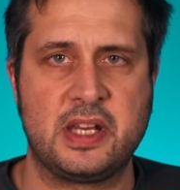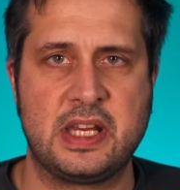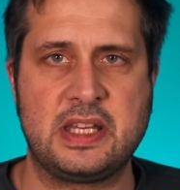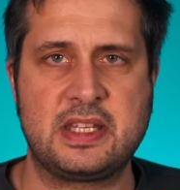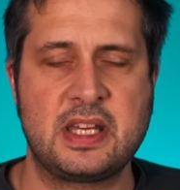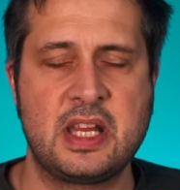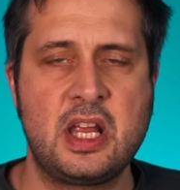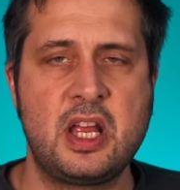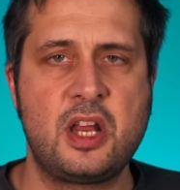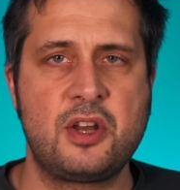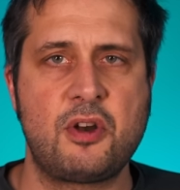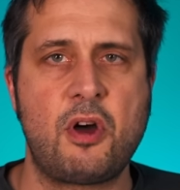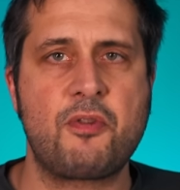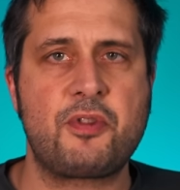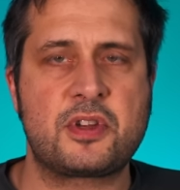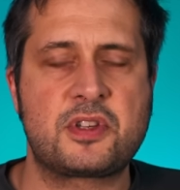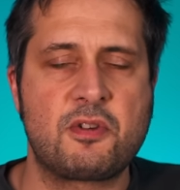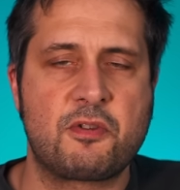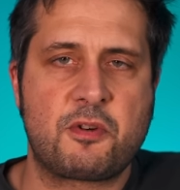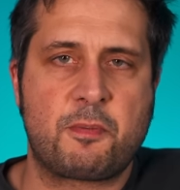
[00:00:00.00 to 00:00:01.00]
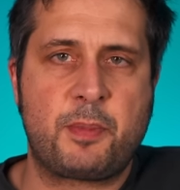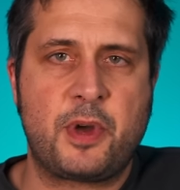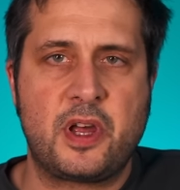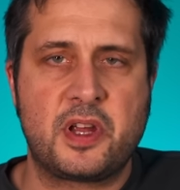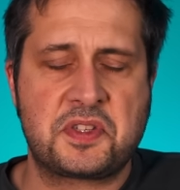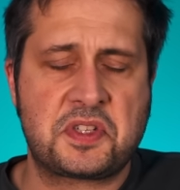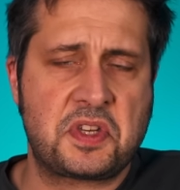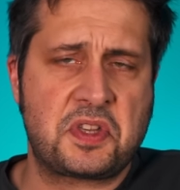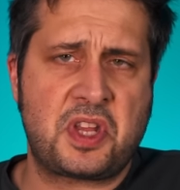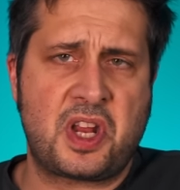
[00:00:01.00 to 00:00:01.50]
He's not the sort of
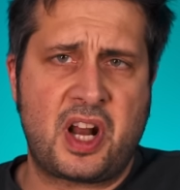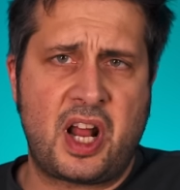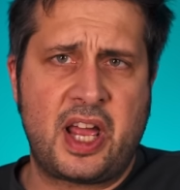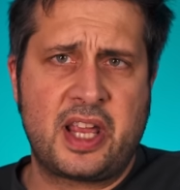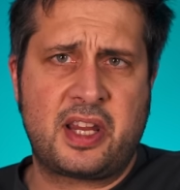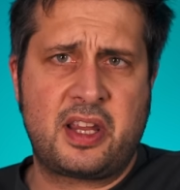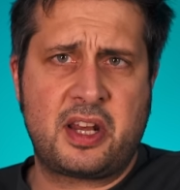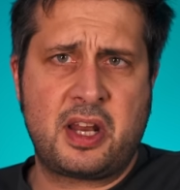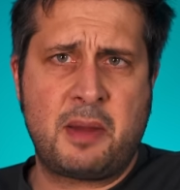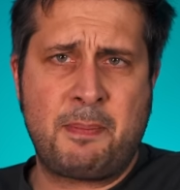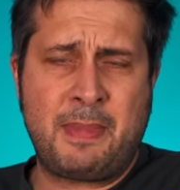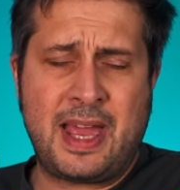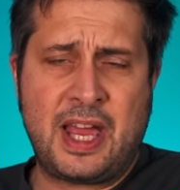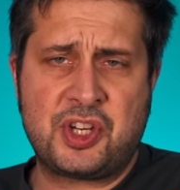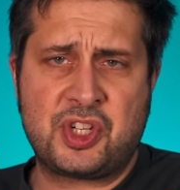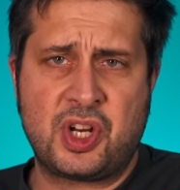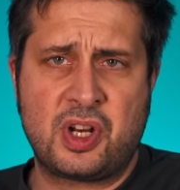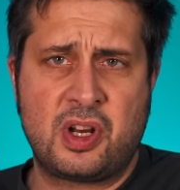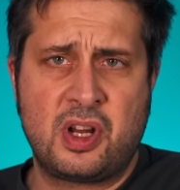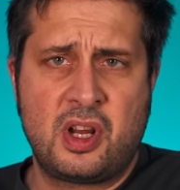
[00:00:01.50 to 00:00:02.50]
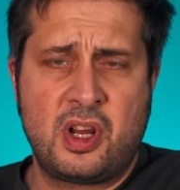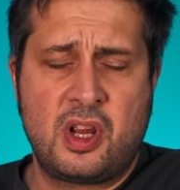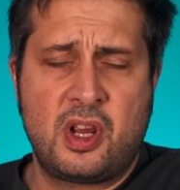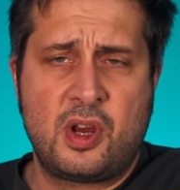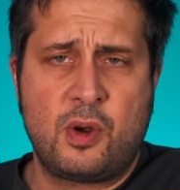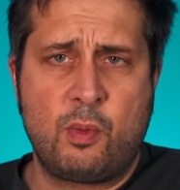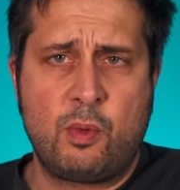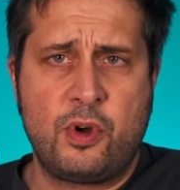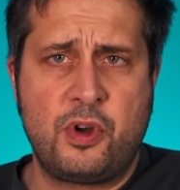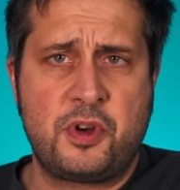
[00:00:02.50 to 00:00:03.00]
person that I could imagine
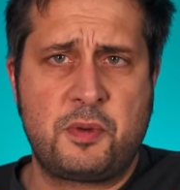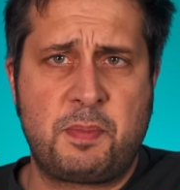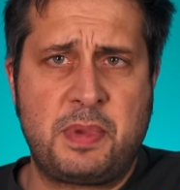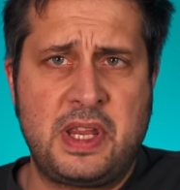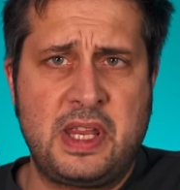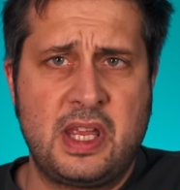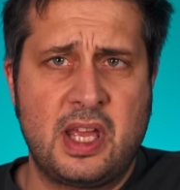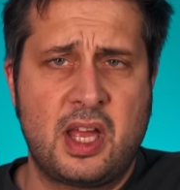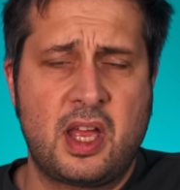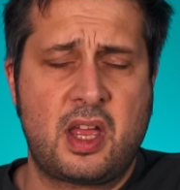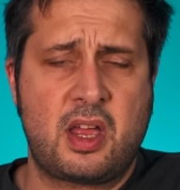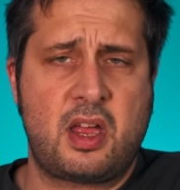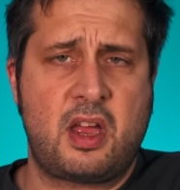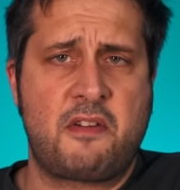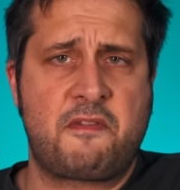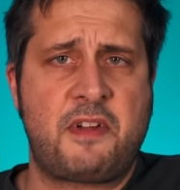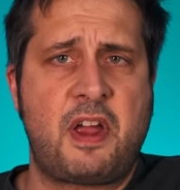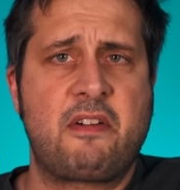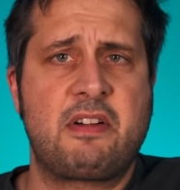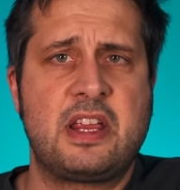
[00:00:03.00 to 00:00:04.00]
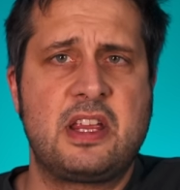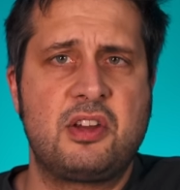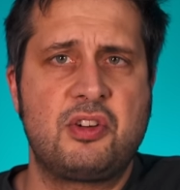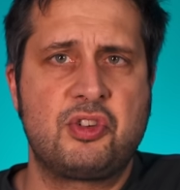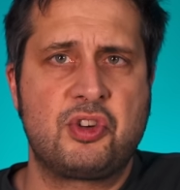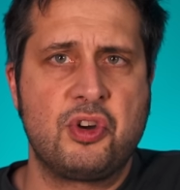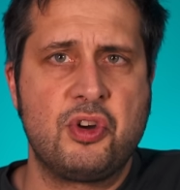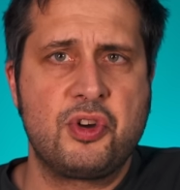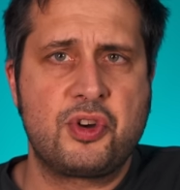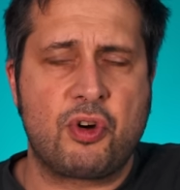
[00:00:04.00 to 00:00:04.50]
would be a very
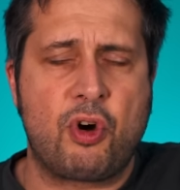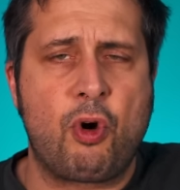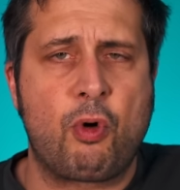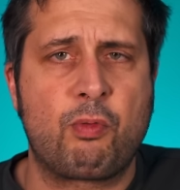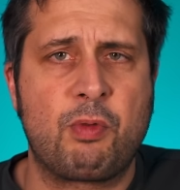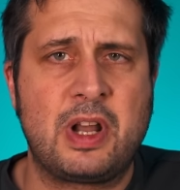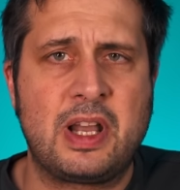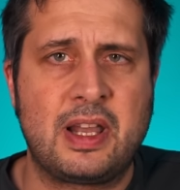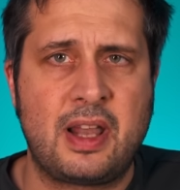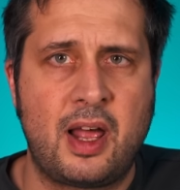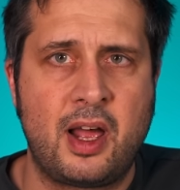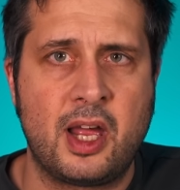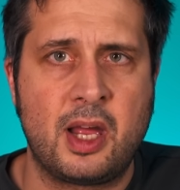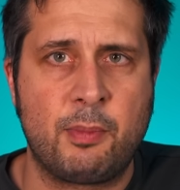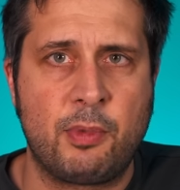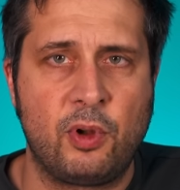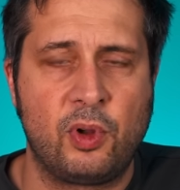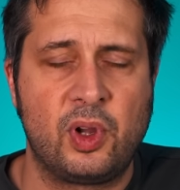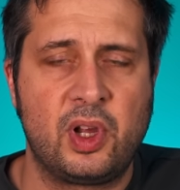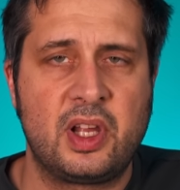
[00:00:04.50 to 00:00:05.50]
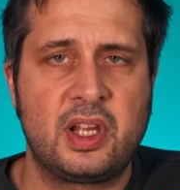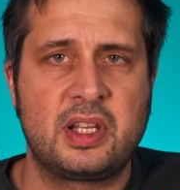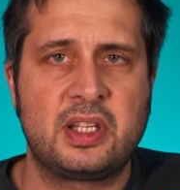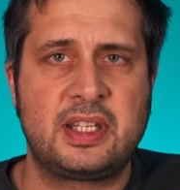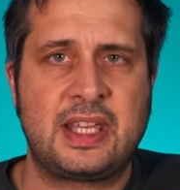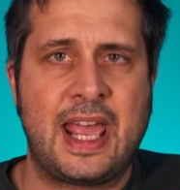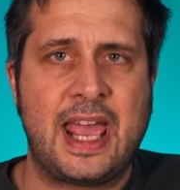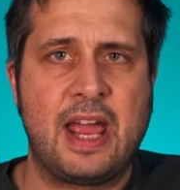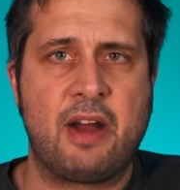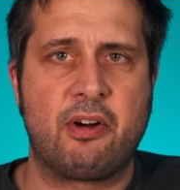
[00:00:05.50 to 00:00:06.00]
good or reliable
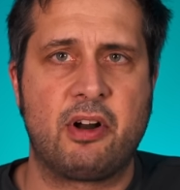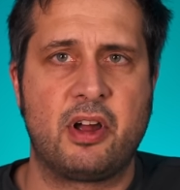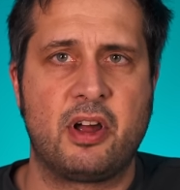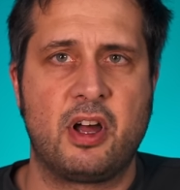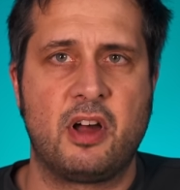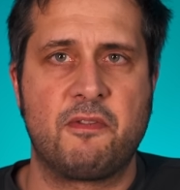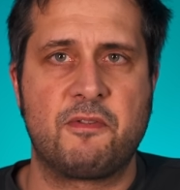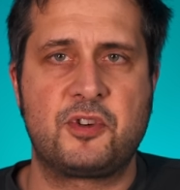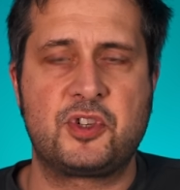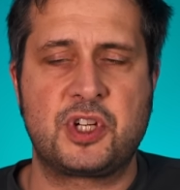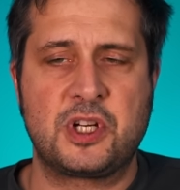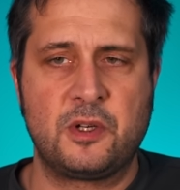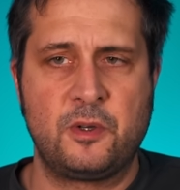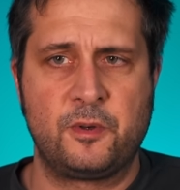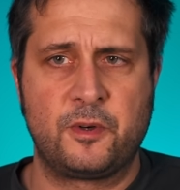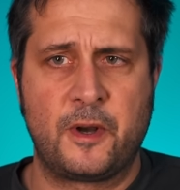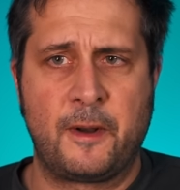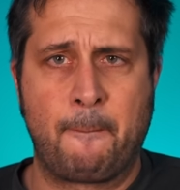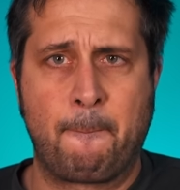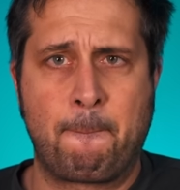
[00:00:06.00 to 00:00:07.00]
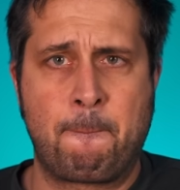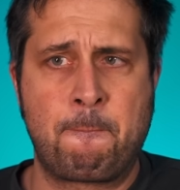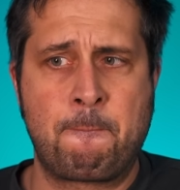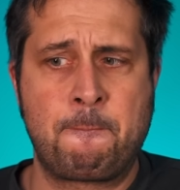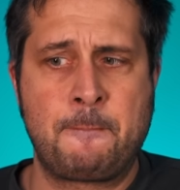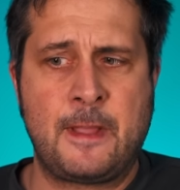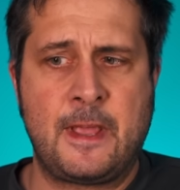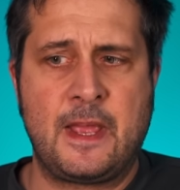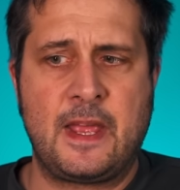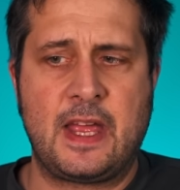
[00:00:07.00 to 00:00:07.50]
carer of children.
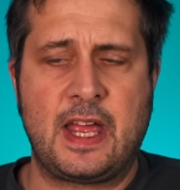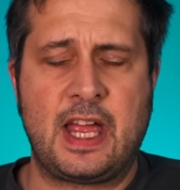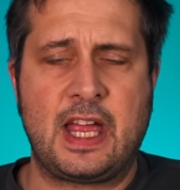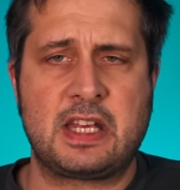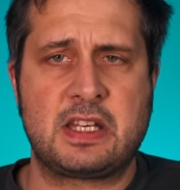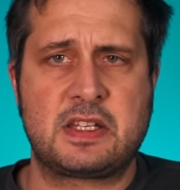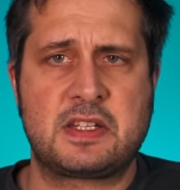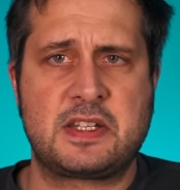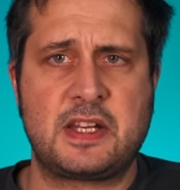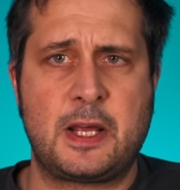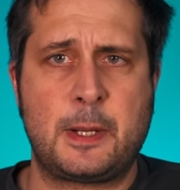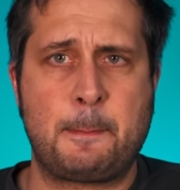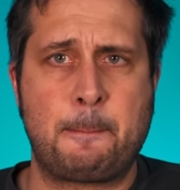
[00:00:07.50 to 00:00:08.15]
And